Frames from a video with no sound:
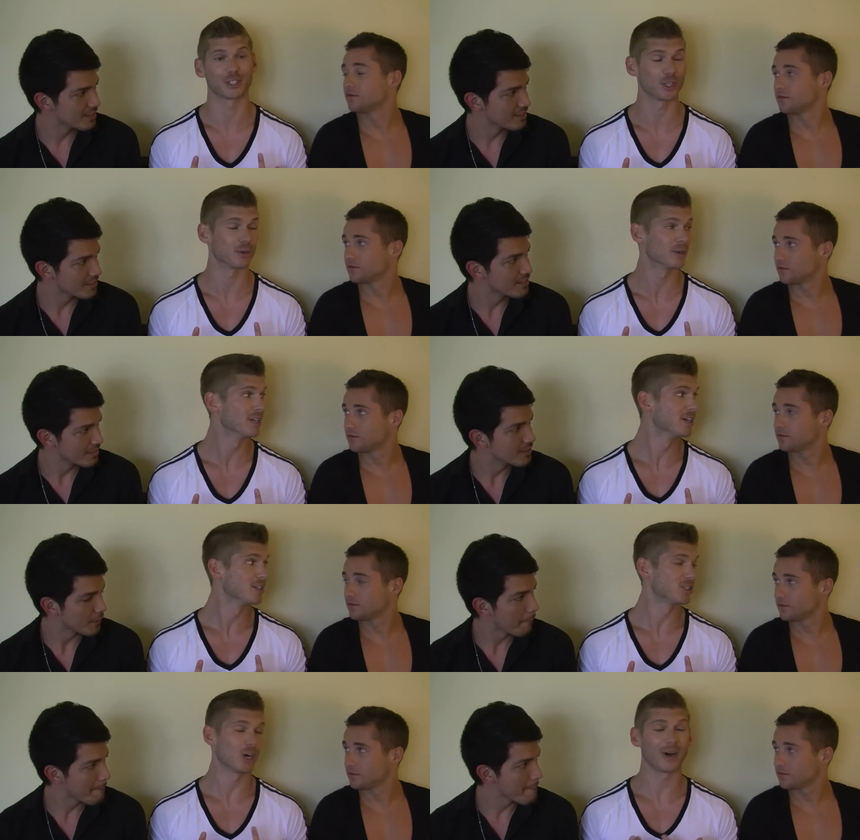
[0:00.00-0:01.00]
Speaker 1: too.
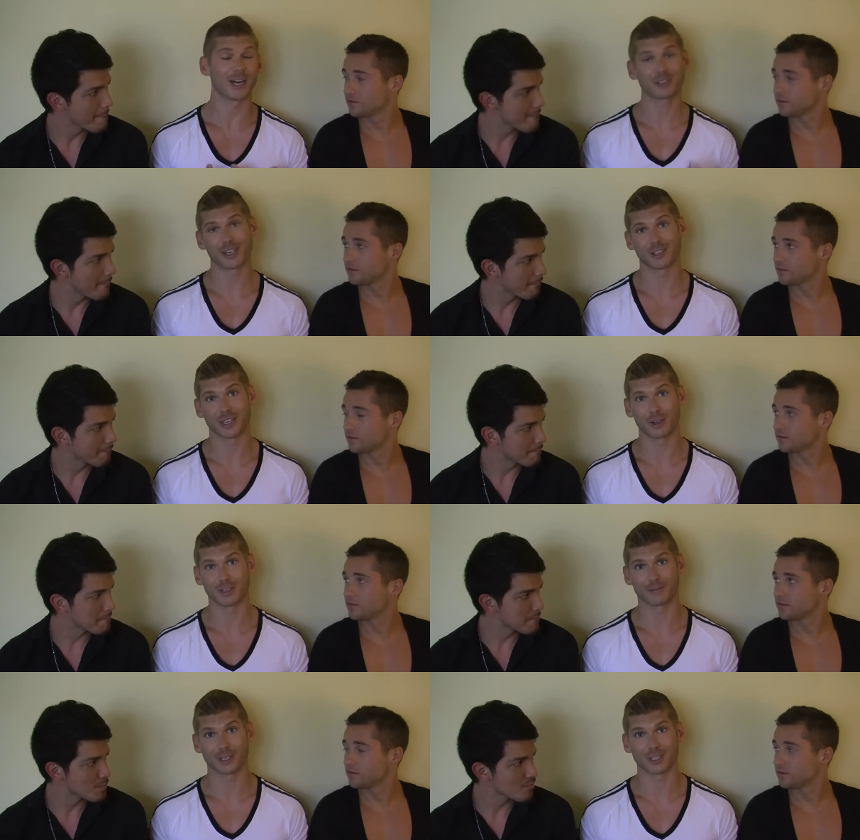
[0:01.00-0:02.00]
So I try to cook healthy
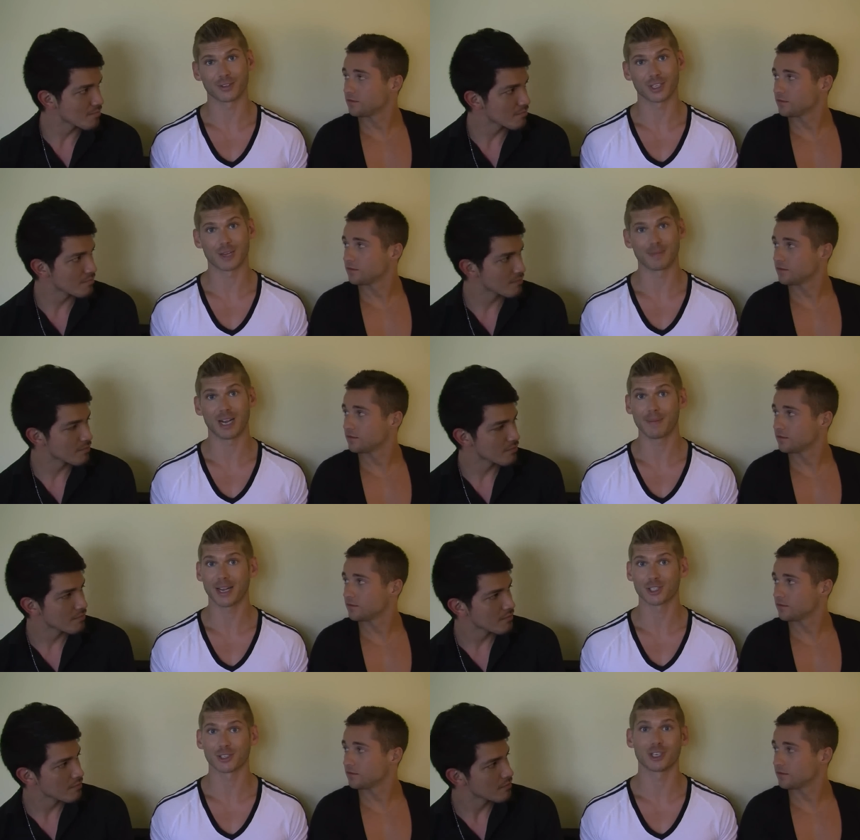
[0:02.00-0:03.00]
for us all the time. I'm
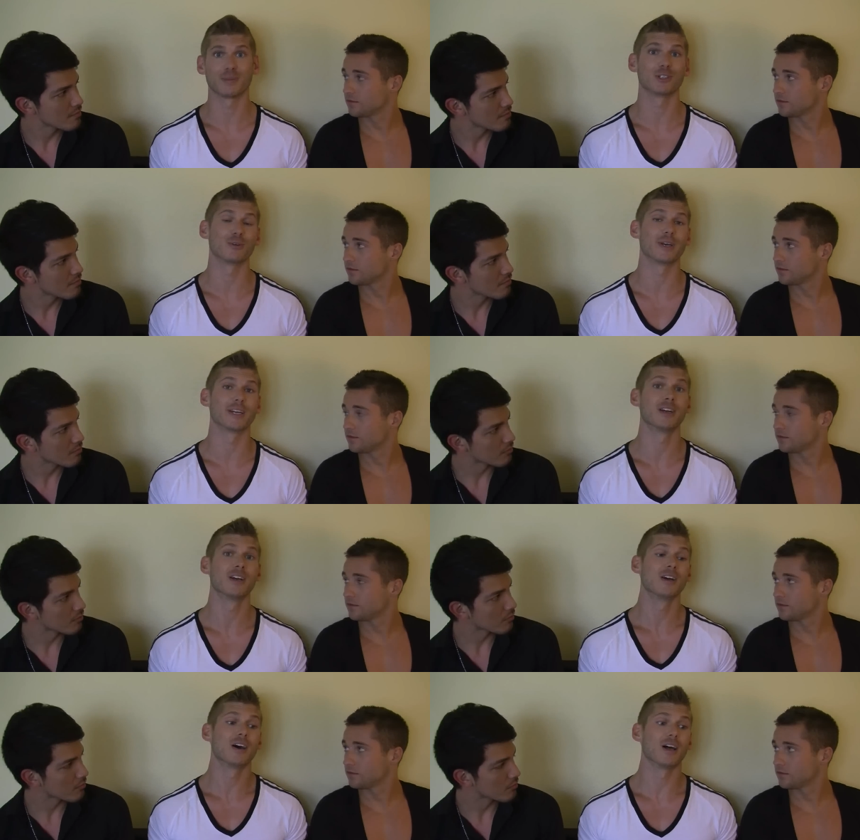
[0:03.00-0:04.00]
actually going to be doing
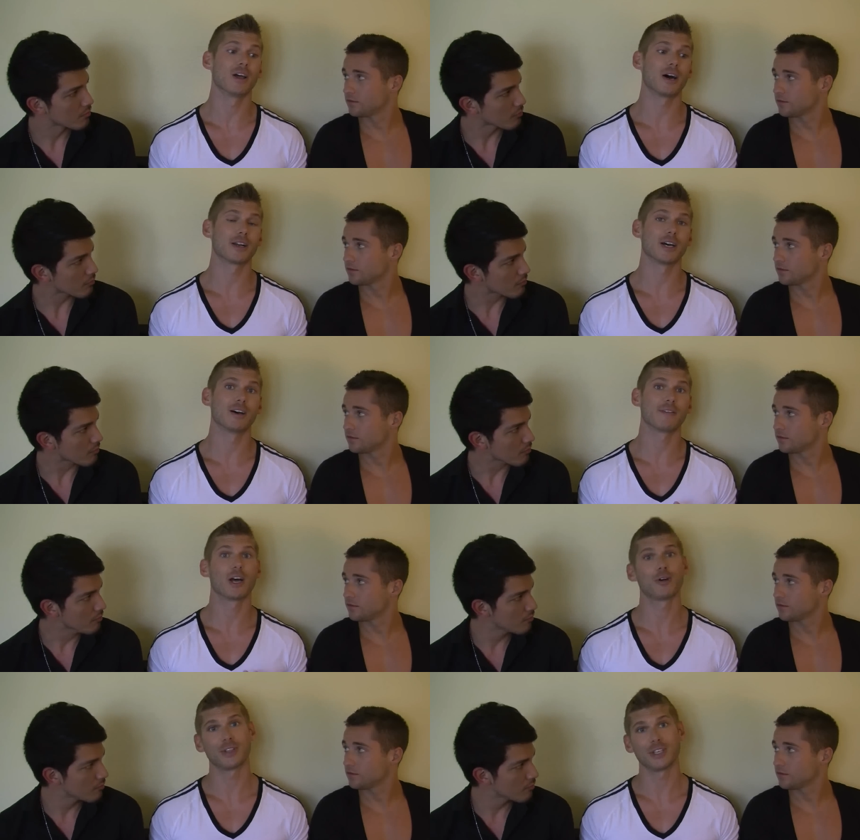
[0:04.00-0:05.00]
a lot of
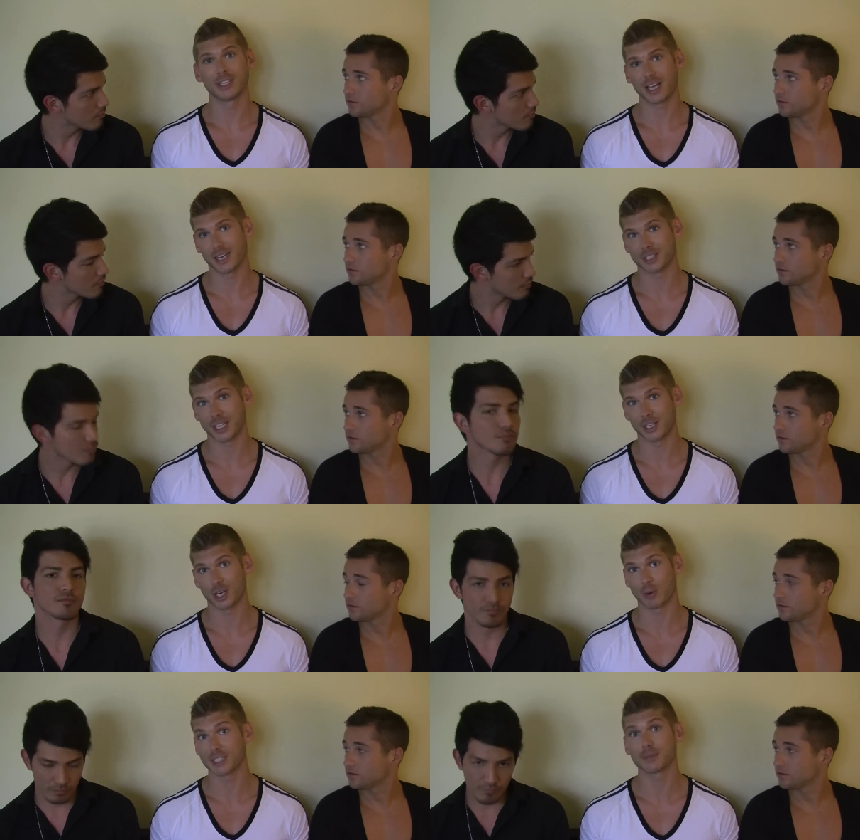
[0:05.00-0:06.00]
healthy kind of
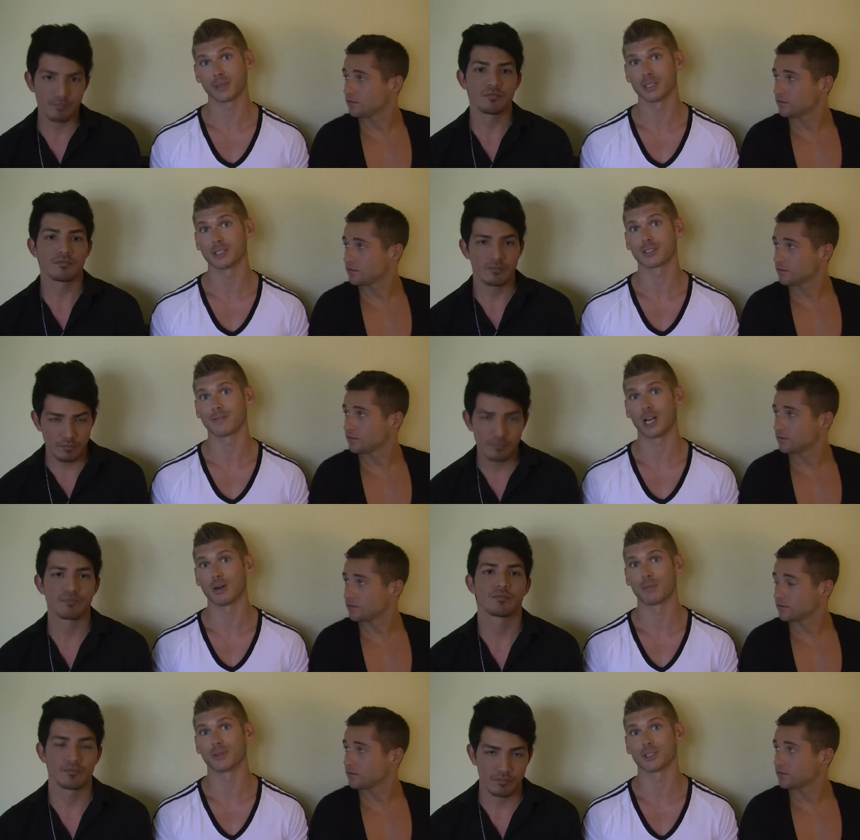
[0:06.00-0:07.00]
skincare
Speaker 2: recipes to follow
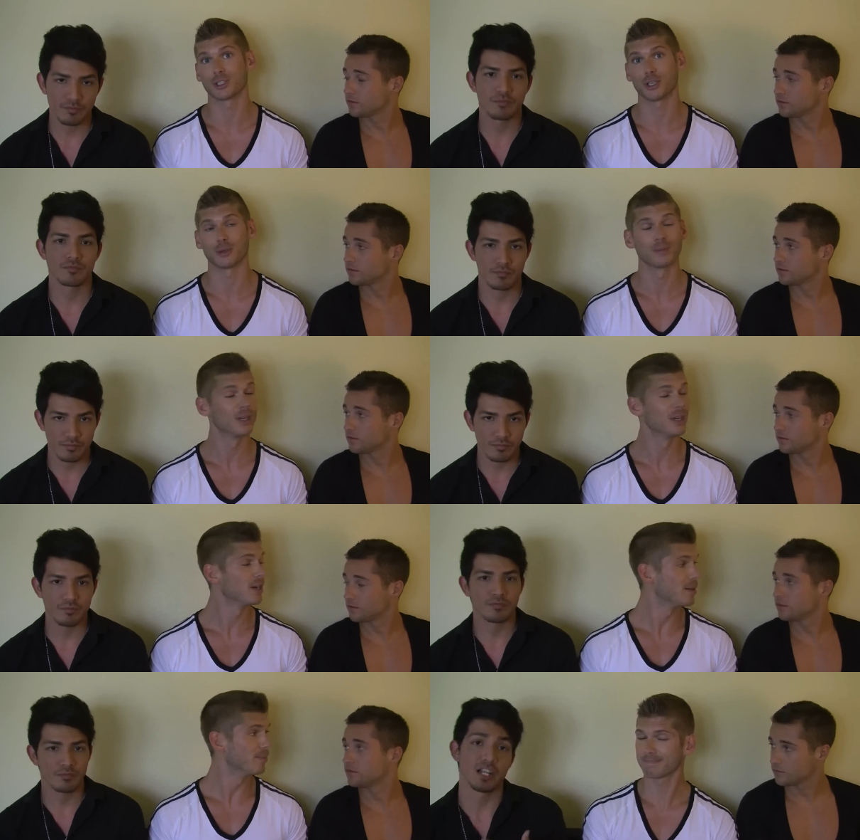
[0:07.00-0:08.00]
up with this too
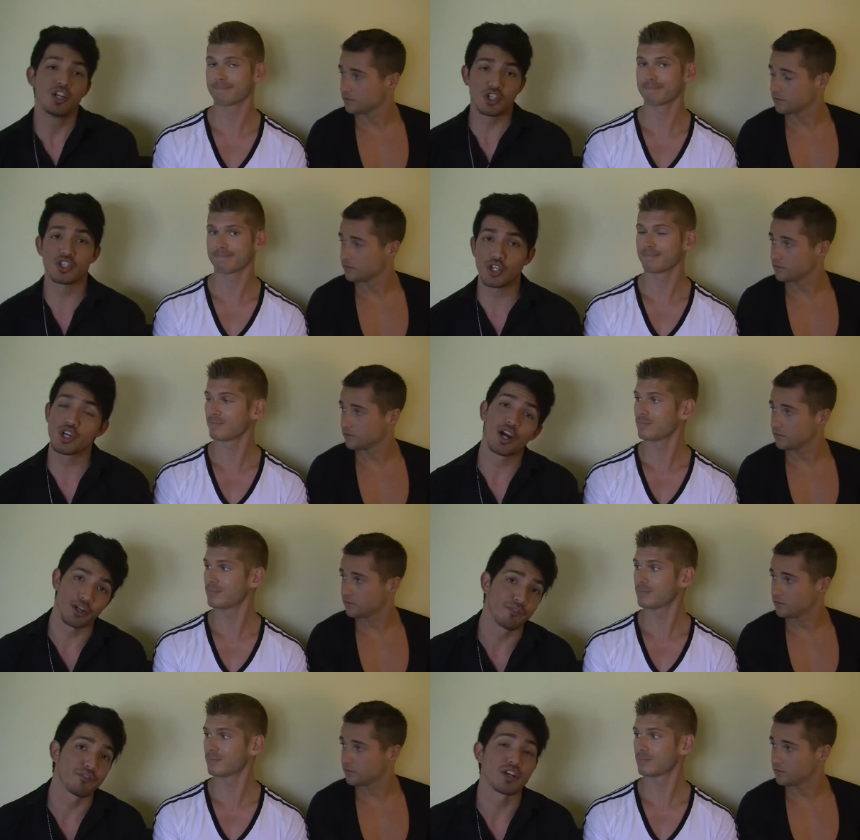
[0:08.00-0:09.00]
just so you know how
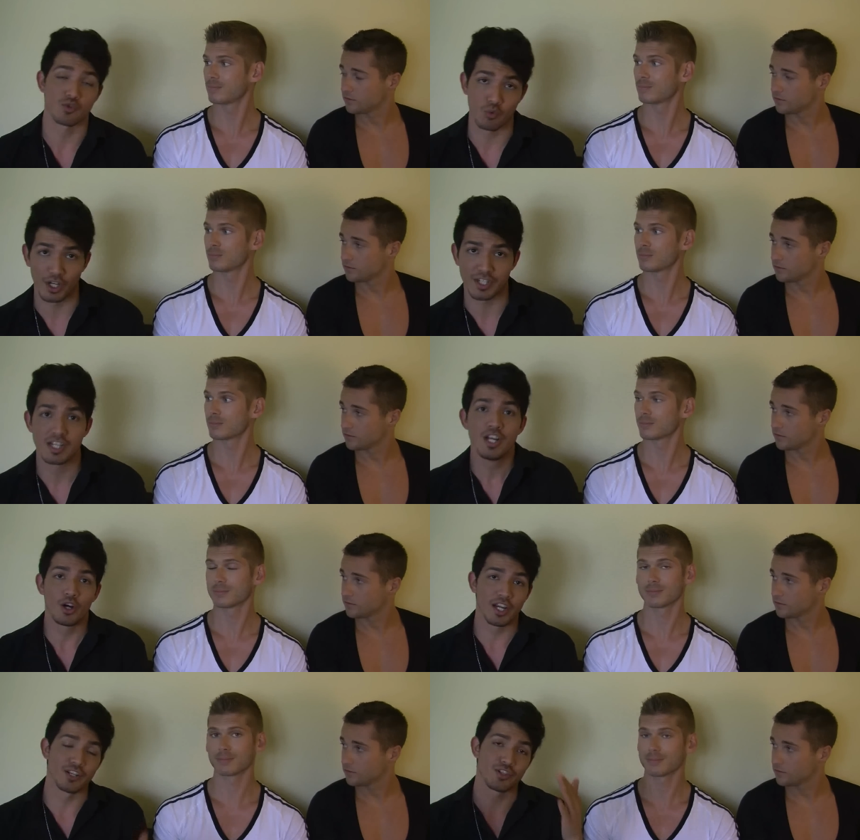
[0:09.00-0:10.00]
your face works.
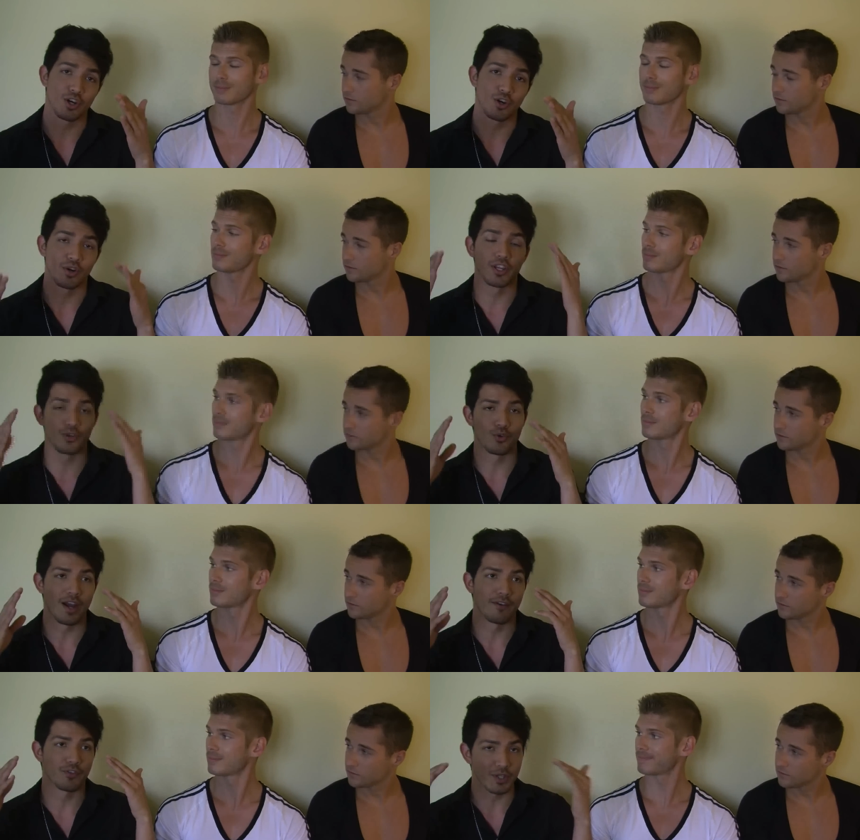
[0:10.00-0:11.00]
Okay, so you
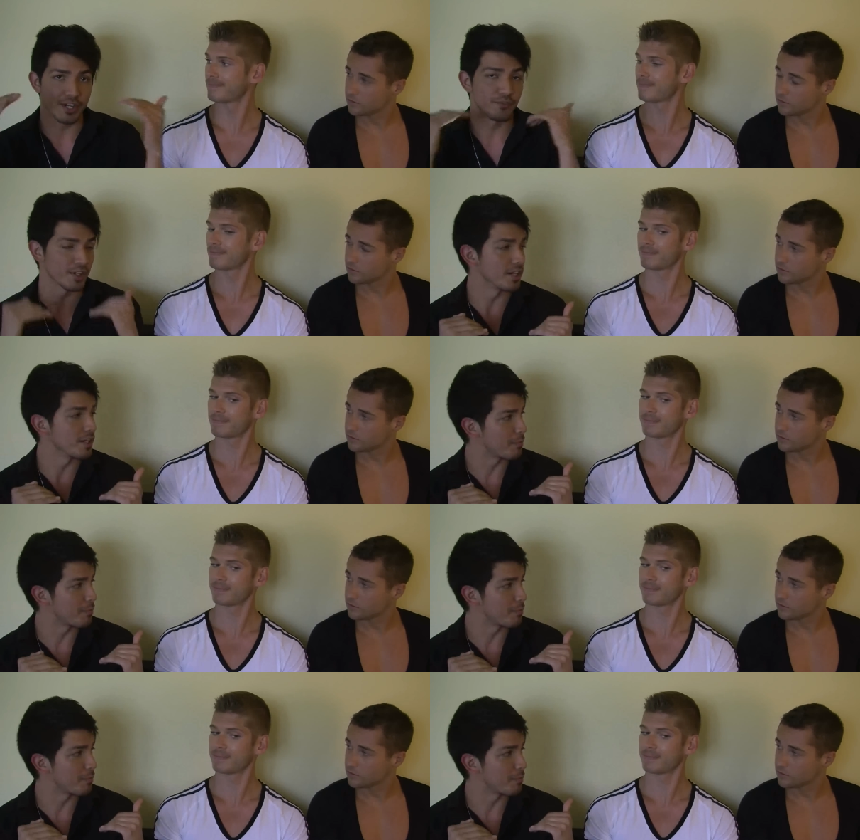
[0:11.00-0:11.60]
have three different